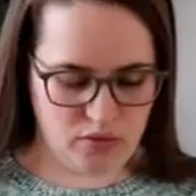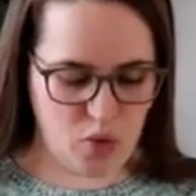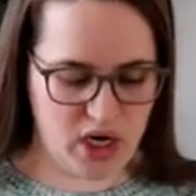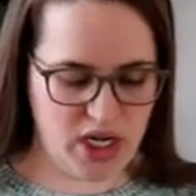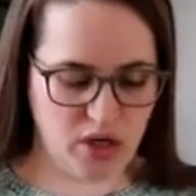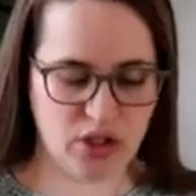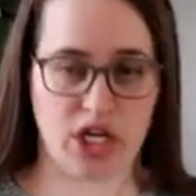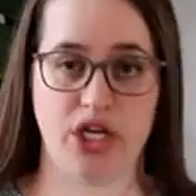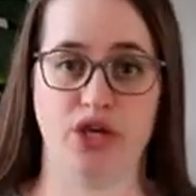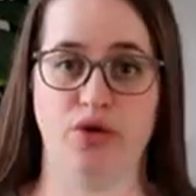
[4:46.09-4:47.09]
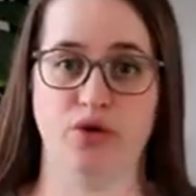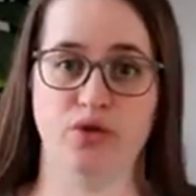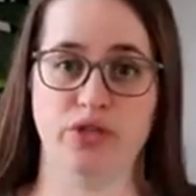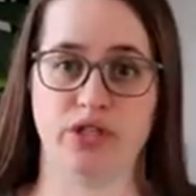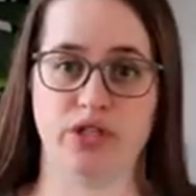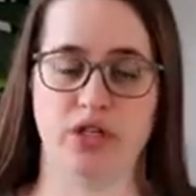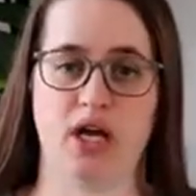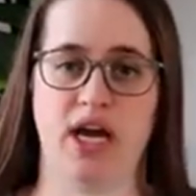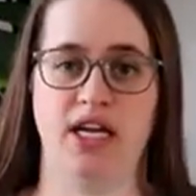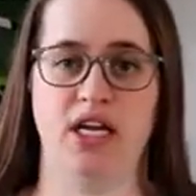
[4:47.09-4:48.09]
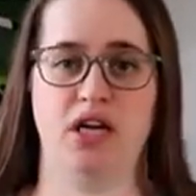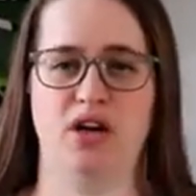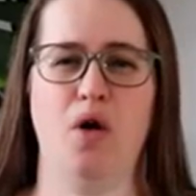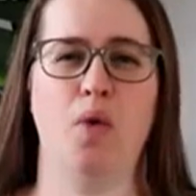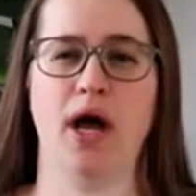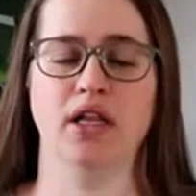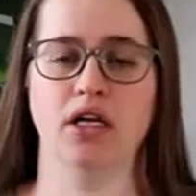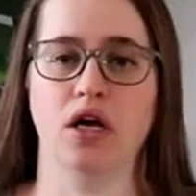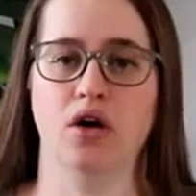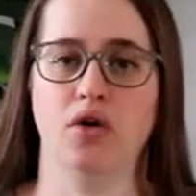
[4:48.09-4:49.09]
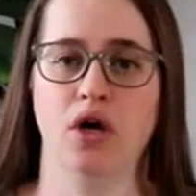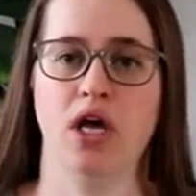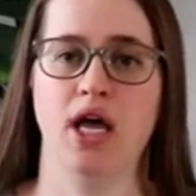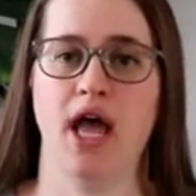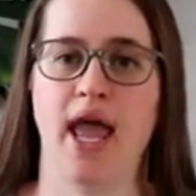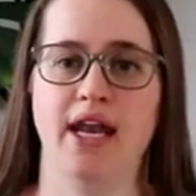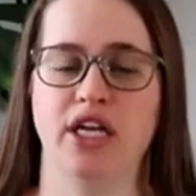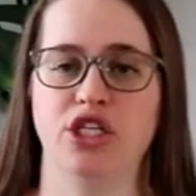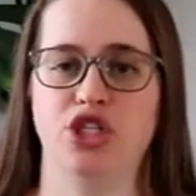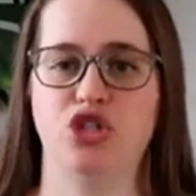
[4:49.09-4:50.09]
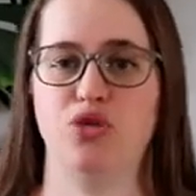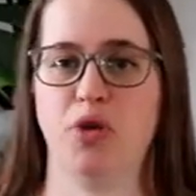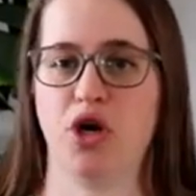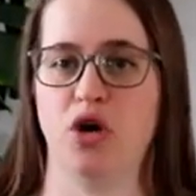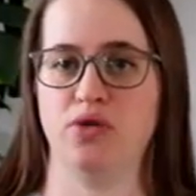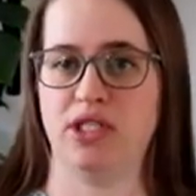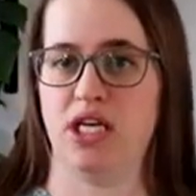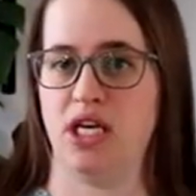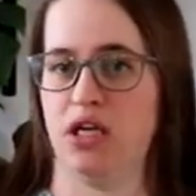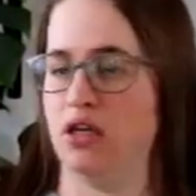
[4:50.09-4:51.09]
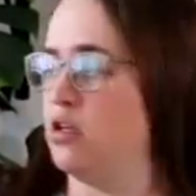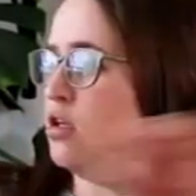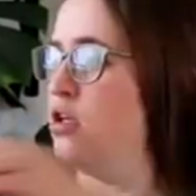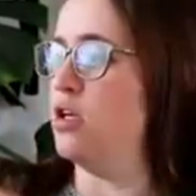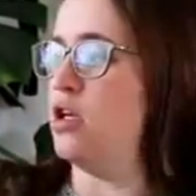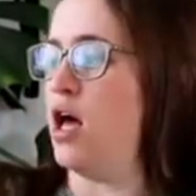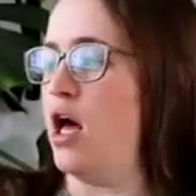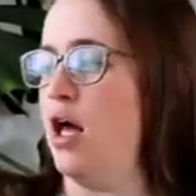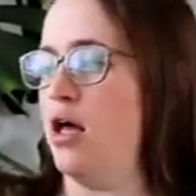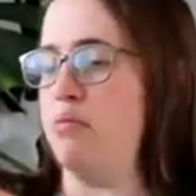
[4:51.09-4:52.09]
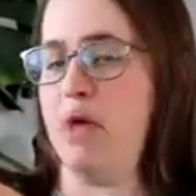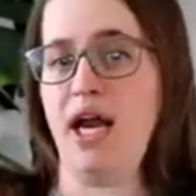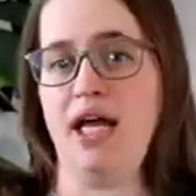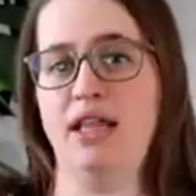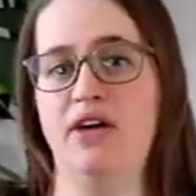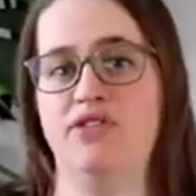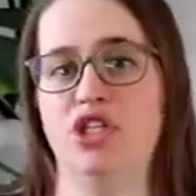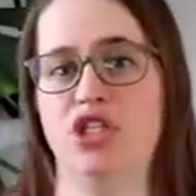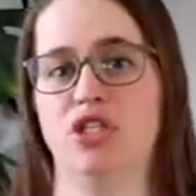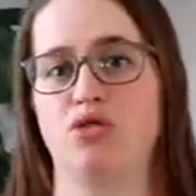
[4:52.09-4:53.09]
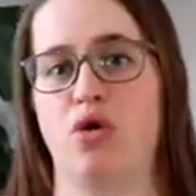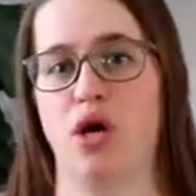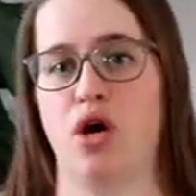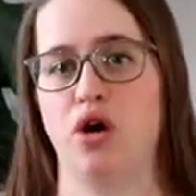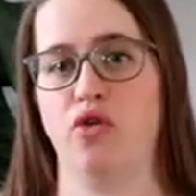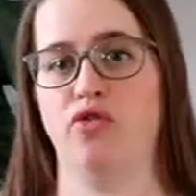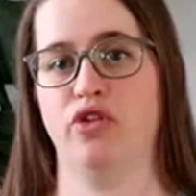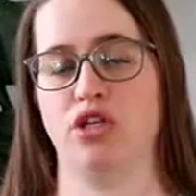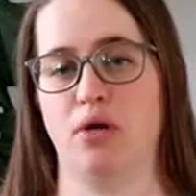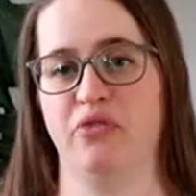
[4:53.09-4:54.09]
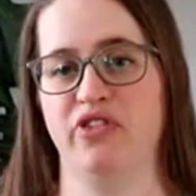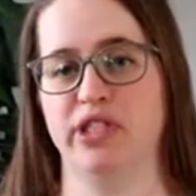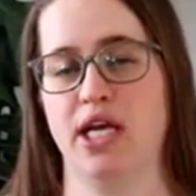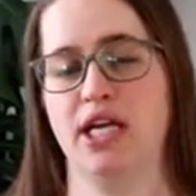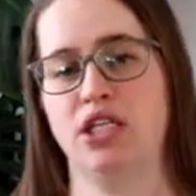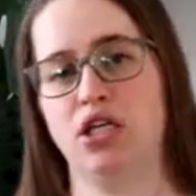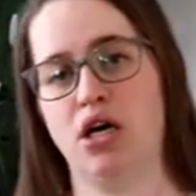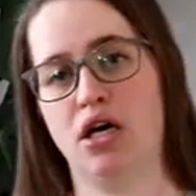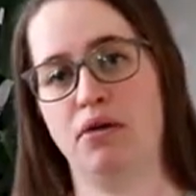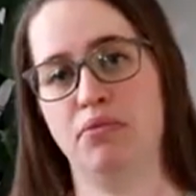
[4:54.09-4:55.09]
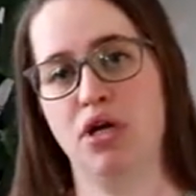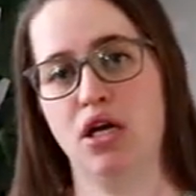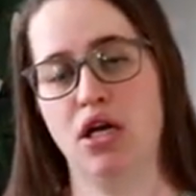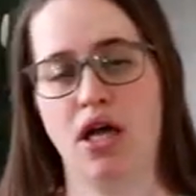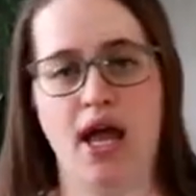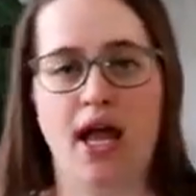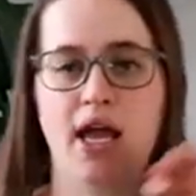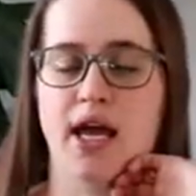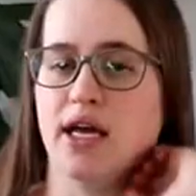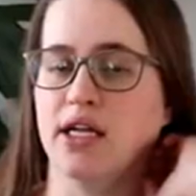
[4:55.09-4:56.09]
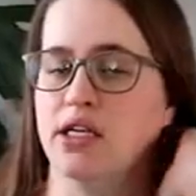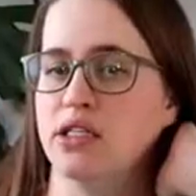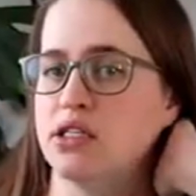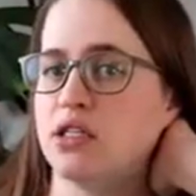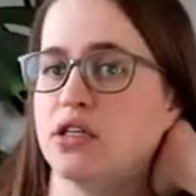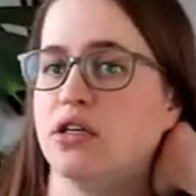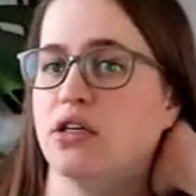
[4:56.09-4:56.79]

what needles I used. I knit it a while ago and it is super cozy. And I love to just throw it on over top of a tank top, and